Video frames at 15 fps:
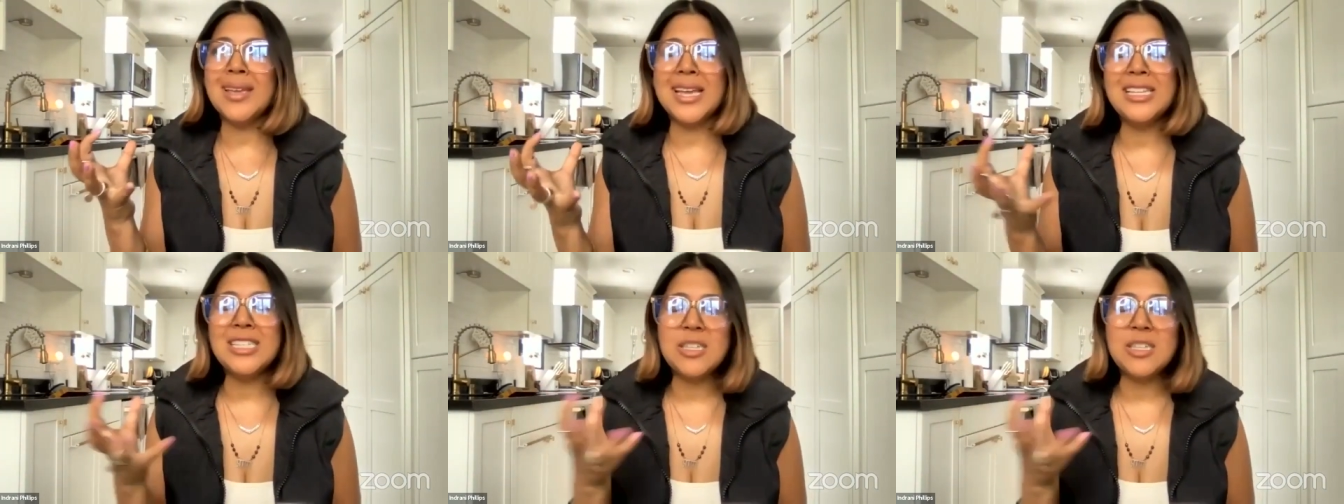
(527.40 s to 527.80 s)

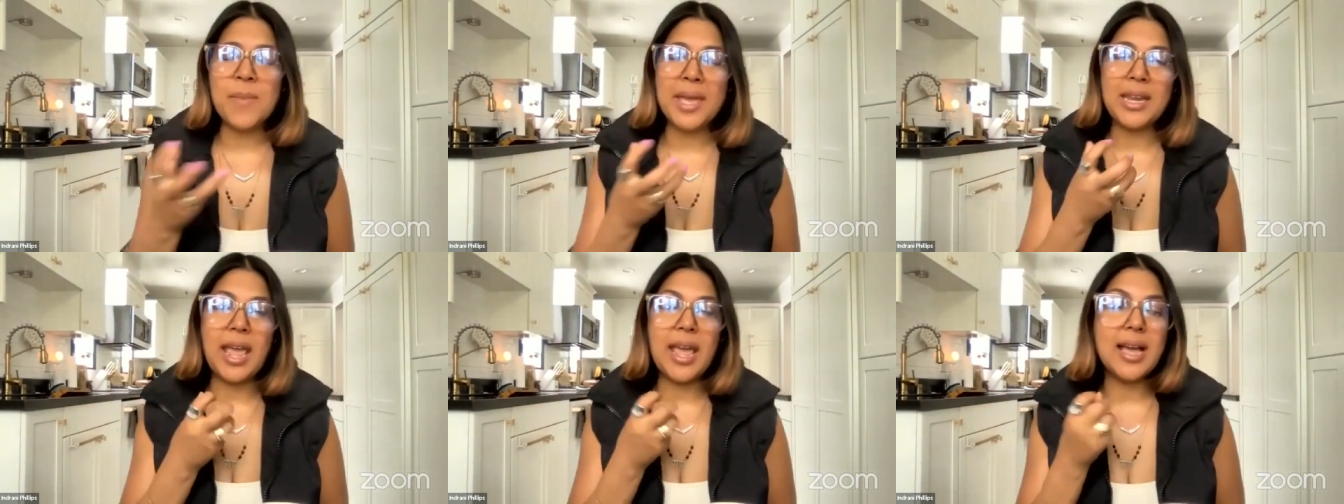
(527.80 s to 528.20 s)

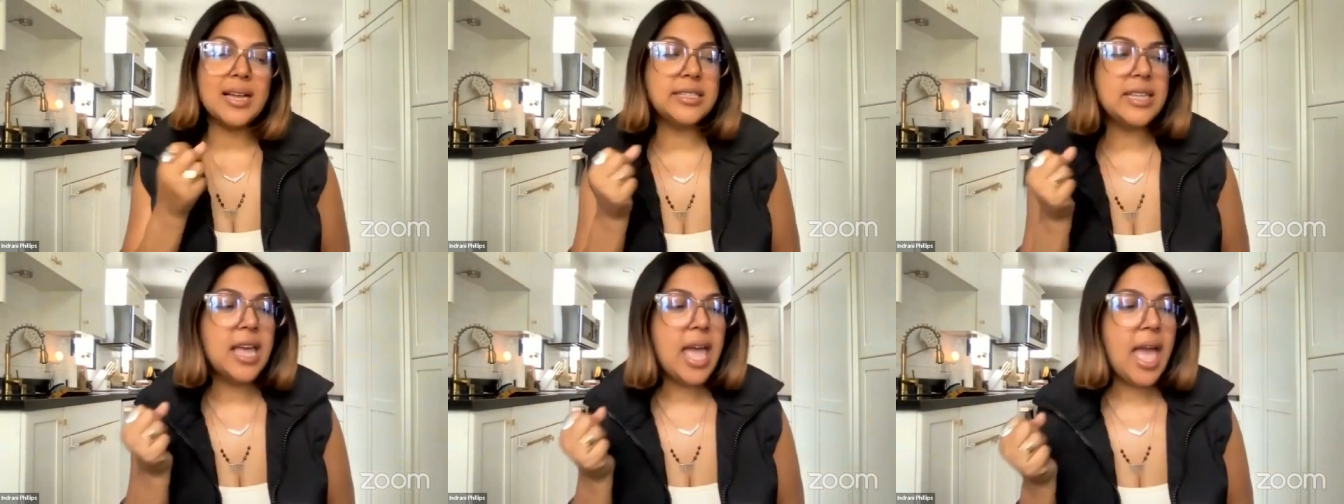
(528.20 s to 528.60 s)
intimate
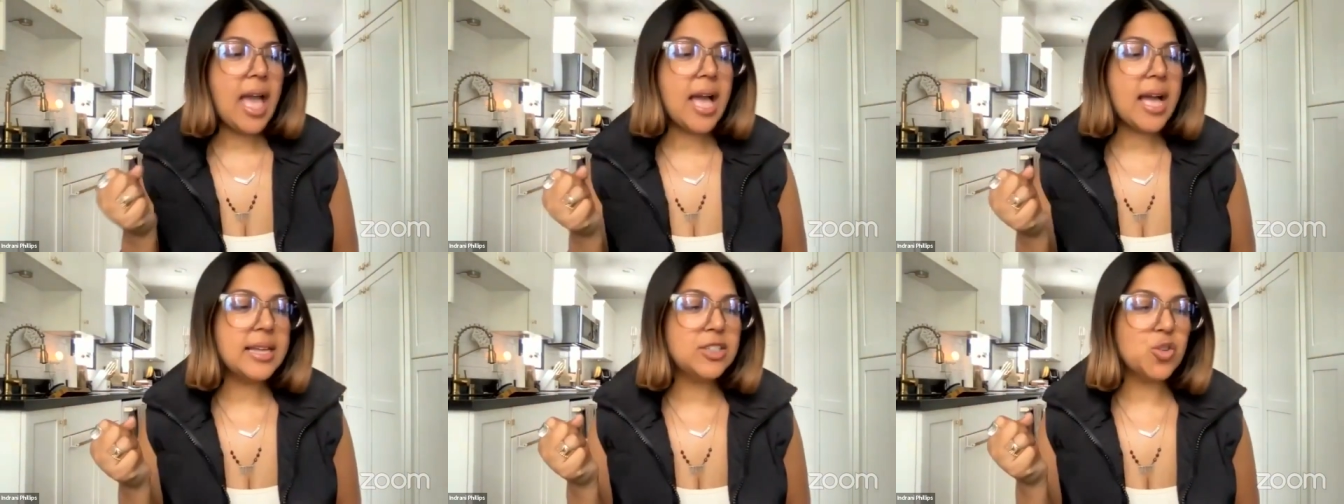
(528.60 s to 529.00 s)
and
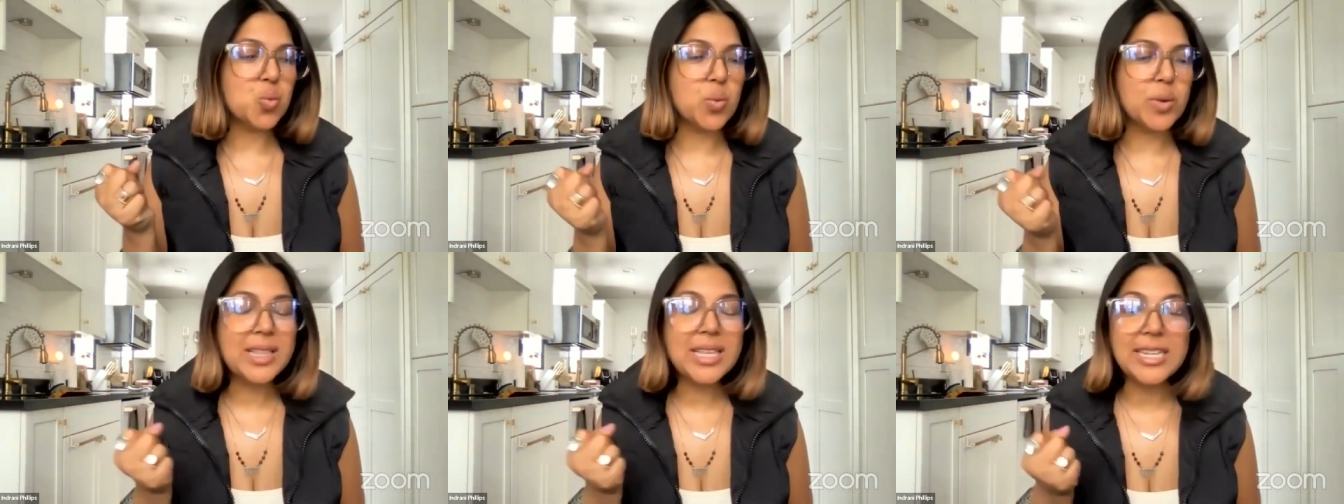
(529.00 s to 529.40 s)
and
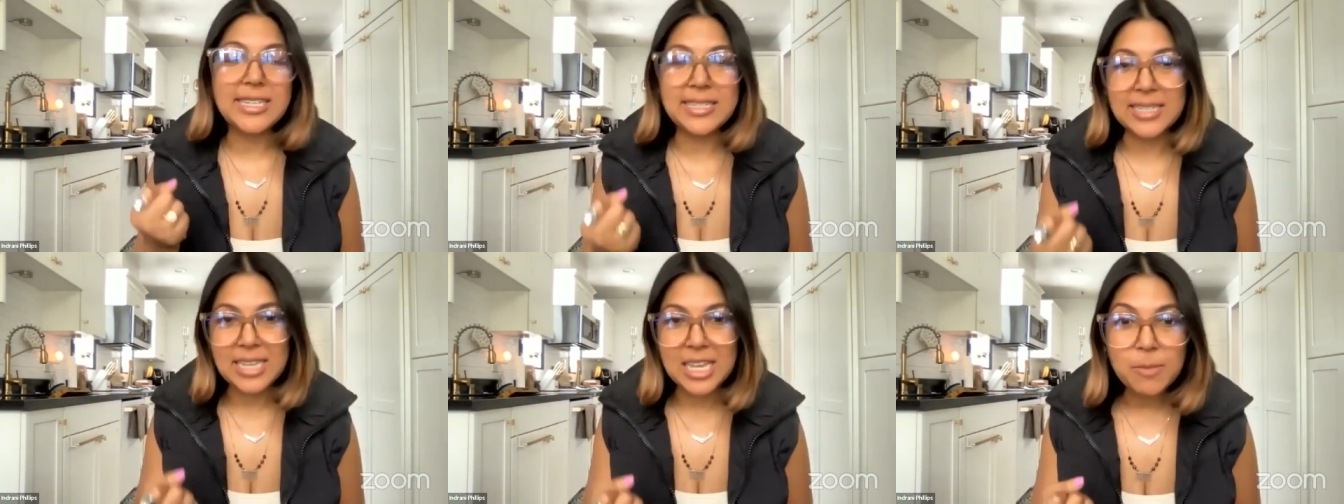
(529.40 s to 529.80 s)
really
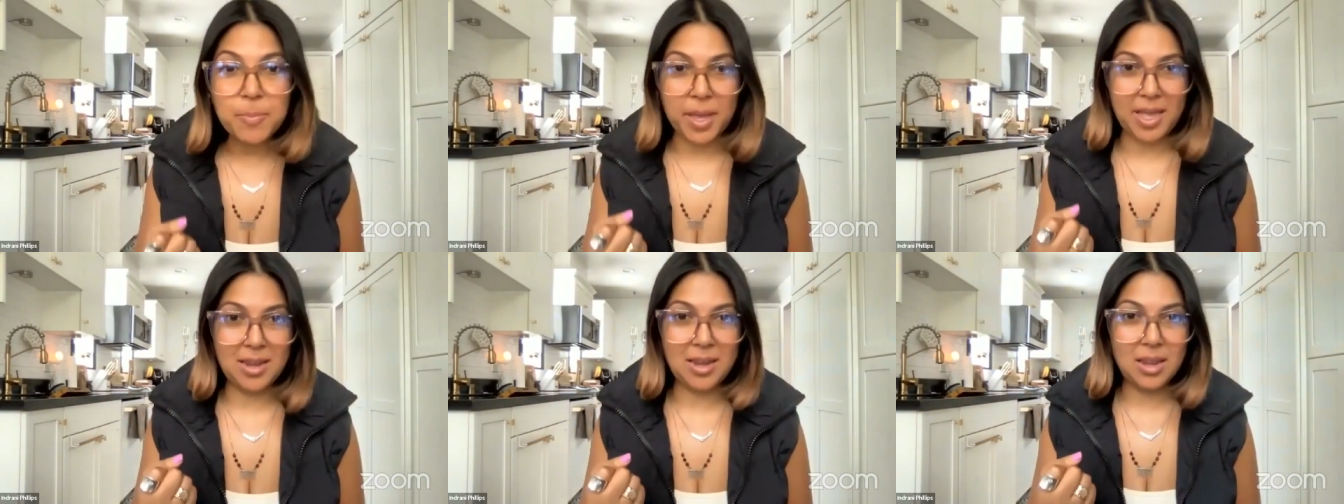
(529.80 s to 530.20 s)

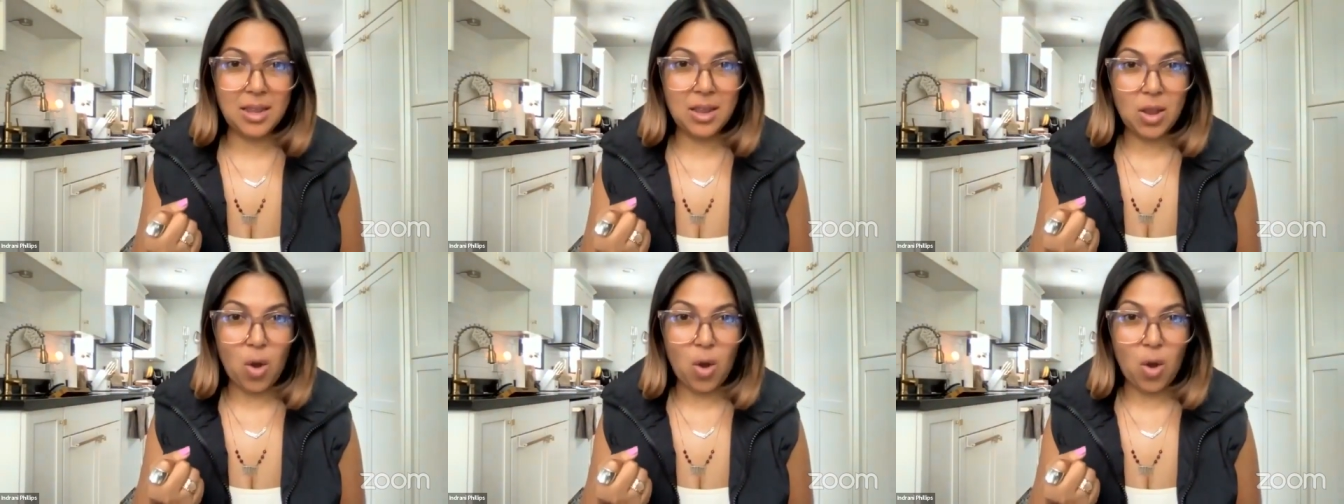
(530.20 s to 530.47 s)
deepen